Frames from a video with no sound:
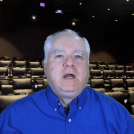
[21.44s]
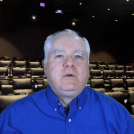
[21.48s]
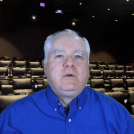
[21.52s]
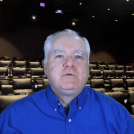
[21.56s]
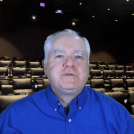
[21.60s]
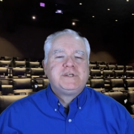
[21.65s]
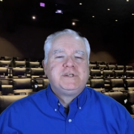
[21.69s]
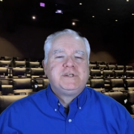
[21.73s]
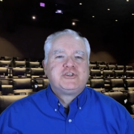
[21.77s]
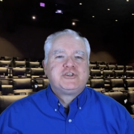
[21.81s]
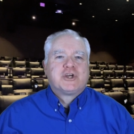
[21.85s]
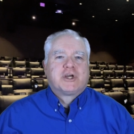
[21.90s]

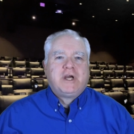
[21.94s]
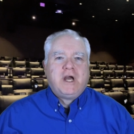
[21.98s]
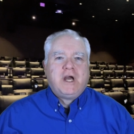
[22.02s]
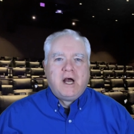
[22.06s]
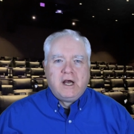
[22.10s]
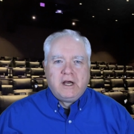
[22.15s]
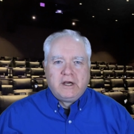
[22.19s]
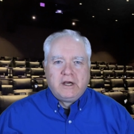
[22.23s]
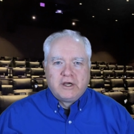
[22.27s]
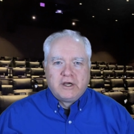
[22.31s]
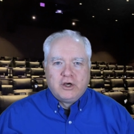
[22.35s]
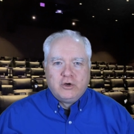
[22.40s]
was in
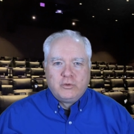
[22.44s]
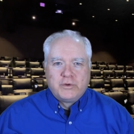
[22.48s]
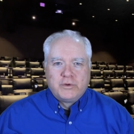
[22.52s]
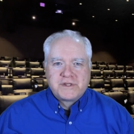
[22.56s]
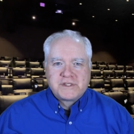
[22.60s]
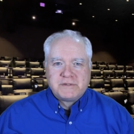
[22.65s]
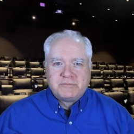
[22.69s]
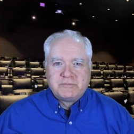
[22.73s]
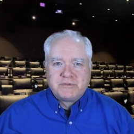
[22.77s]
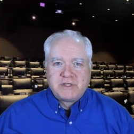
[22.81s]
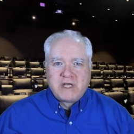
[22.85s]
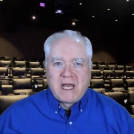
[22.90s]
Chicago with
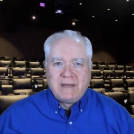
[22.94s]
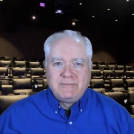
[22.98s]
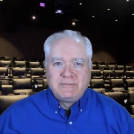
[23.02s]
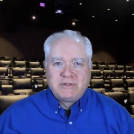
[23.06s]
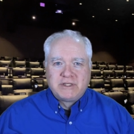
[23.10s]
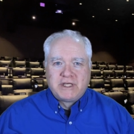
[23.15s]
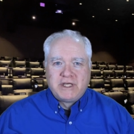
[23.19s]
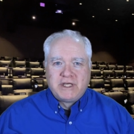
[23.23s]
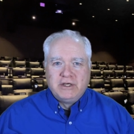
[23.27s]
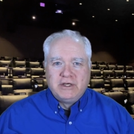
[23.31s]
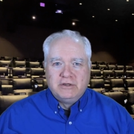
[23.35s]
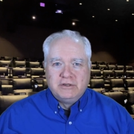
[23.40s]
some time
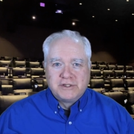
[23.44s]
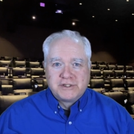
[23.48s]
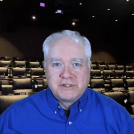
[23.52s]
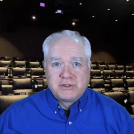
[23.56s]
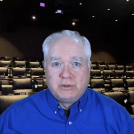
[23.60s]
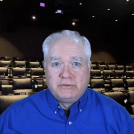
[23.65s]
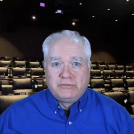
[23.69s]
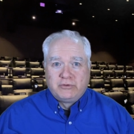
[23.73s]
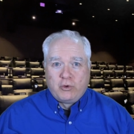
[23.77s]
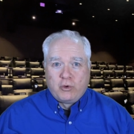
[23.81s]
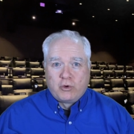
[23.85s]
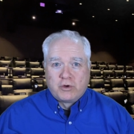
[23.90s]
to kill,
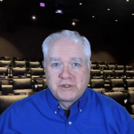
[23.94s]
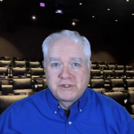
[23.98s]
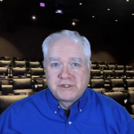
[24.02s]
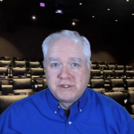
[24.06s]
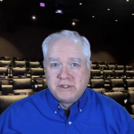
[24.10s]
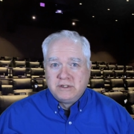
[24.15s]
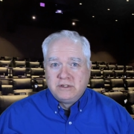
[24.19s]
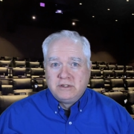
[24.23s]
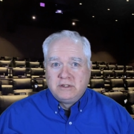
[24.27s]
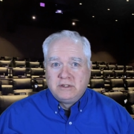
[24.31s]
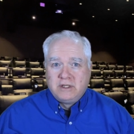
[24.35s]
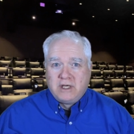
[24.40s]
so of course
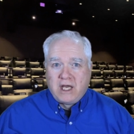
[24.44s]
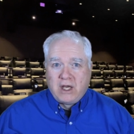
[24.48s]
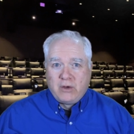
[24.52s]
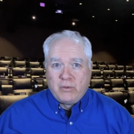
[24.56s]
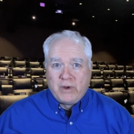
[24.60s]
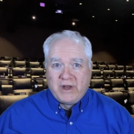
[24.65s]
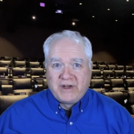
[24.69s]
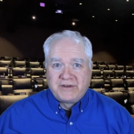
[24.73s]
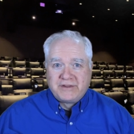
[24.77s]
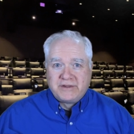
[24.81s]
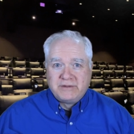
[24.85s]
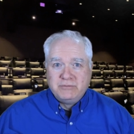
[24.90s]
I
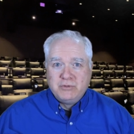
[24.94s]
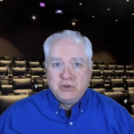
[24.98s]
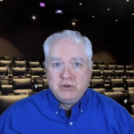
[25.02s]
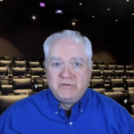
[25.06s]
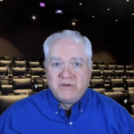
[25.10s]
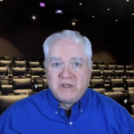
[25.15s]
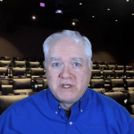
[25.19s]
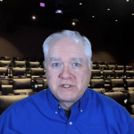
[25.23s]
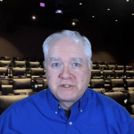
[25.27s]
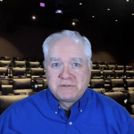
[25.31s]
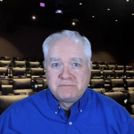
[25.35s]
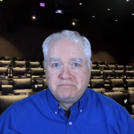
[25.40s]
went to the
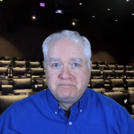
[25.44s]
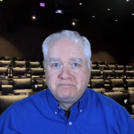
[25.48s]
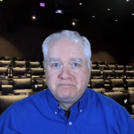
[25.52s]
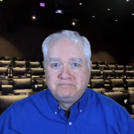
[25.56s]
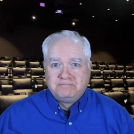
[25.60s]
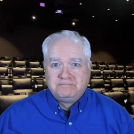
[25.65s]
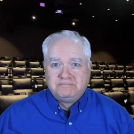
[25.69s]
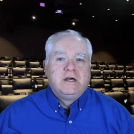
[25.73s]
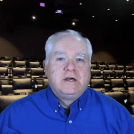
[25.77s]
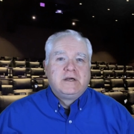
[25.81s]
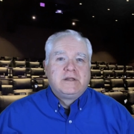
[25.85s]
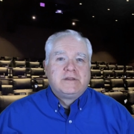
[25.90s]
movies.
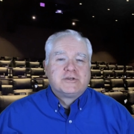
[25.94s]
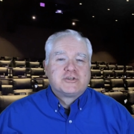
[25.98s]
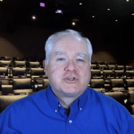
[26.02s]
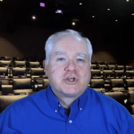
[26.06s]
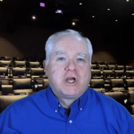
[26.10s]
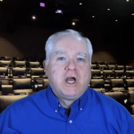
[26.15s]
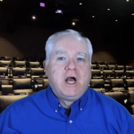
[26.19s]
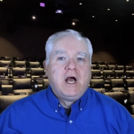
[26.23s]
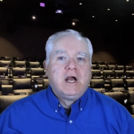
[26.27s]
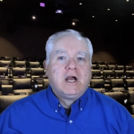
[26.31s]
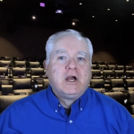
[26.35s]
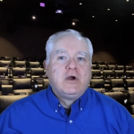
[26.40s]
The
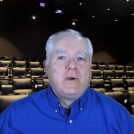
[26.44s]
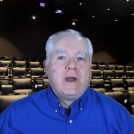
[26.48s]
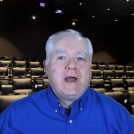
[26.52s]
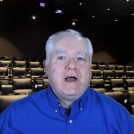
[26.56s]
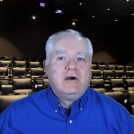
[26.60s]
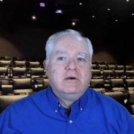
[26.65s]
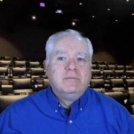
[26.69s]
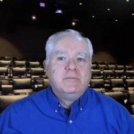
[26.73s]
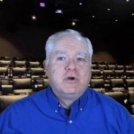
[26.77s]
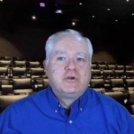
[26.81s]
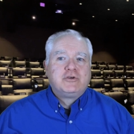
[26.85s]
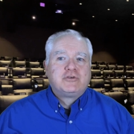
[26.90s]
Chicago
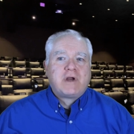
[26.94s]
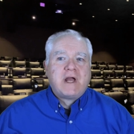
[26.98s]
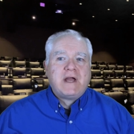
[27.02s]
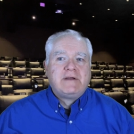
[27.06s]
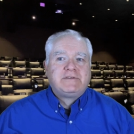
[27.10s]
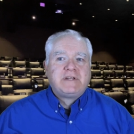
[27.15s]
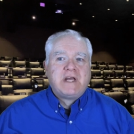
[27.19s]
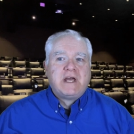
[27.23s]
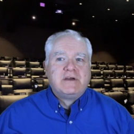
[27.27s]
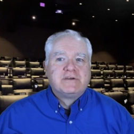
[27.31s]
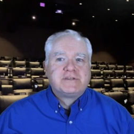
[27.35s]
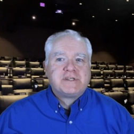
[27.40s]
Alamo
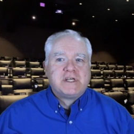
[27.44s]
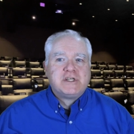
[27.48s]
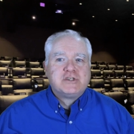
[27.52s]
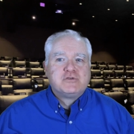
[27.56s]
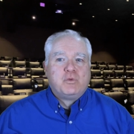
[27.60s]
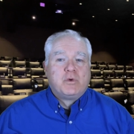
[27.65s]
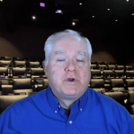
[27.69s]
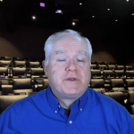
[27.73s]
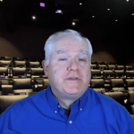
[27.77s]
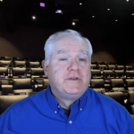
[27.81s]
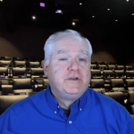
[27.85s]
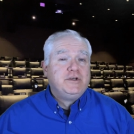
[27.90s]
Drafthouse is
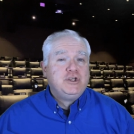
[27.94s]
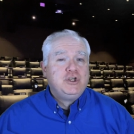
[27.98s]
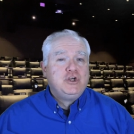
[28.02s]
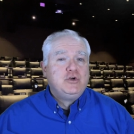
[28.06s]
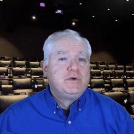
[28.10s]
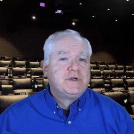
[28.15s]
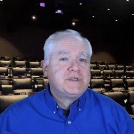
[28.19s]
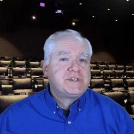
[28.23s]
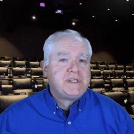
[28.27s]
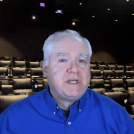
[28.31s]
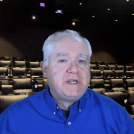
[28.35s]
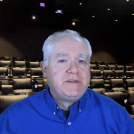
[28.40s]
one of the
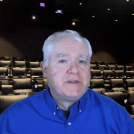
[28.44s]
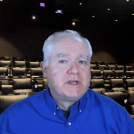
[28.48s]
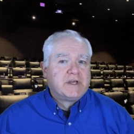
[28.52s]
newest in the